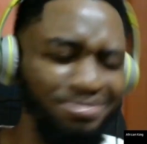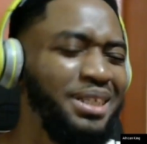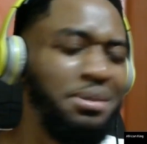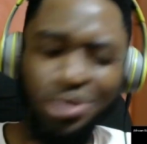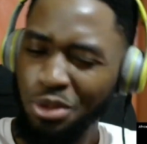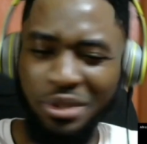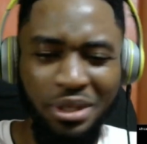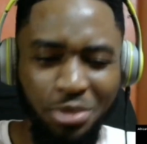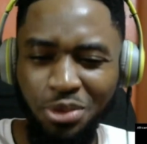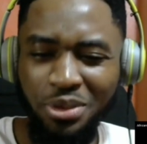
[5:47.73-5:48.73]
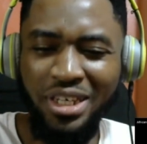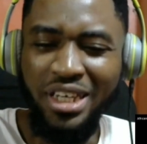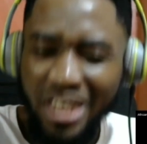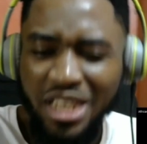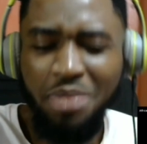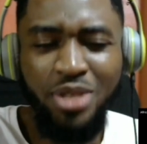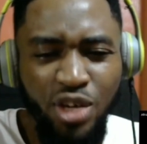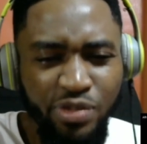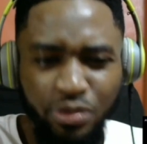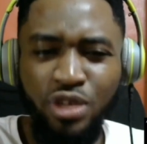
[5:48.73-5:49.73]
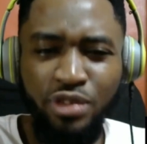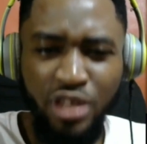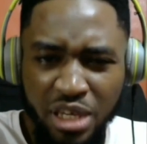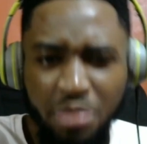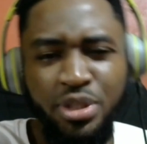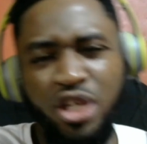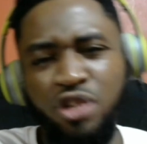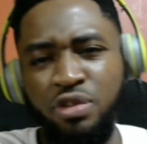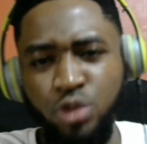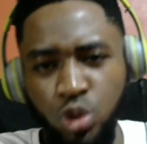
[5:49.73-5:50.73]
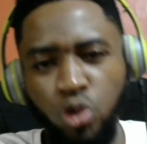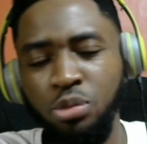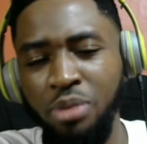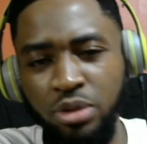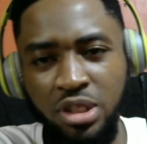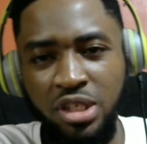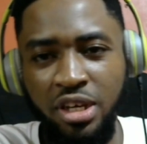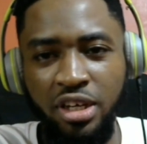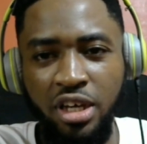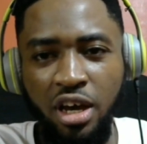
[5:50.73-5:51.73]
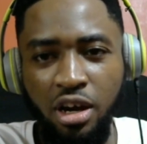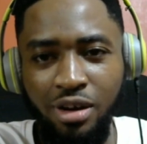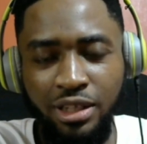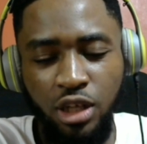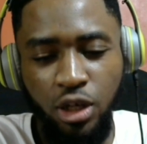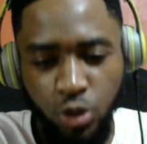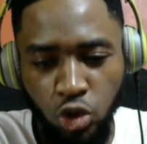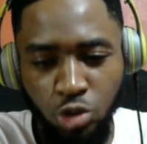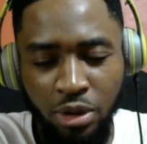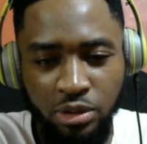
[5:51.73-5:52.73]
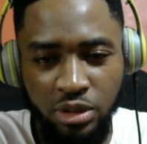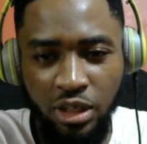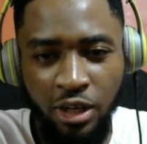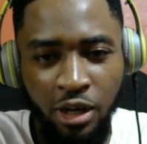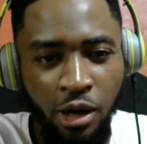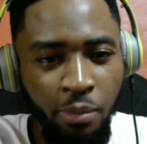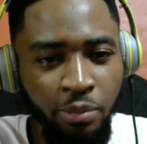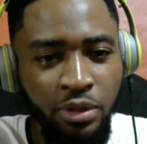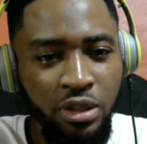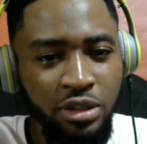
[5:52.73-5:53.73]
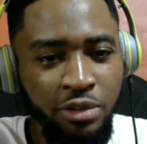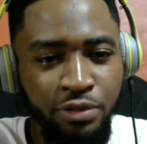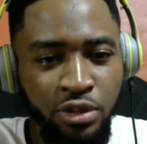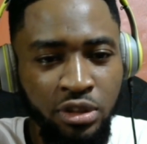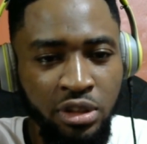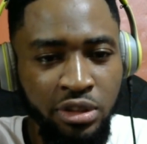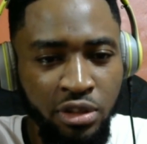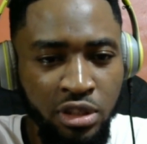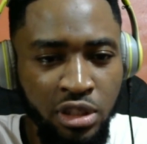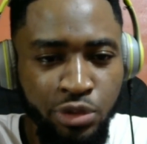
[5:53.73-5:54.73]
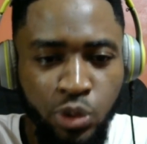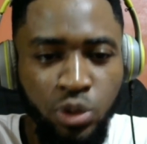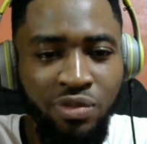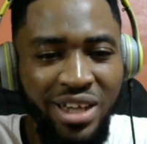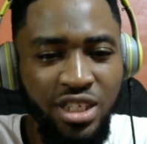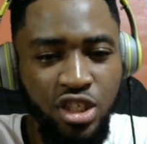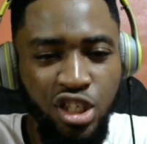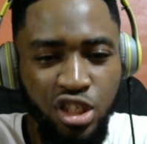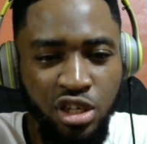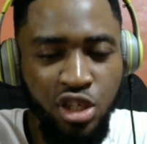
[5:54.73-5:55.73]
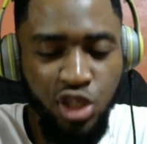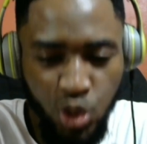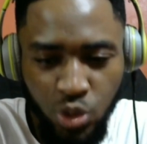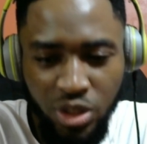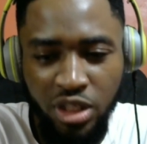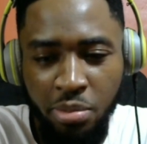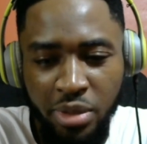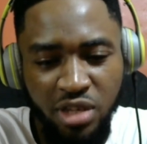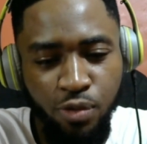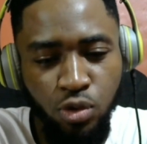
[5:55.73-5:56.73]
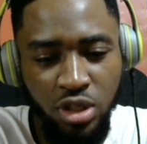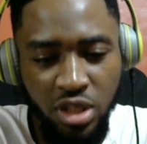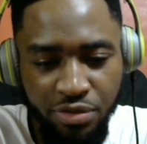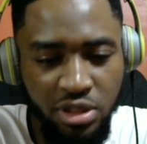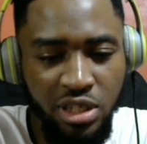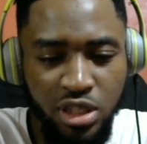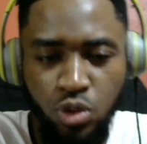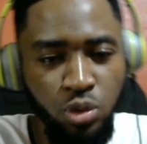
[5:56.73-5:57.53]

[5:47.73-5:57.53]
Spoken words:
I'm sorry. He himself even talked about it here, right? Talked about the lyrical devices he's using, the metaphors and everything. Let's go.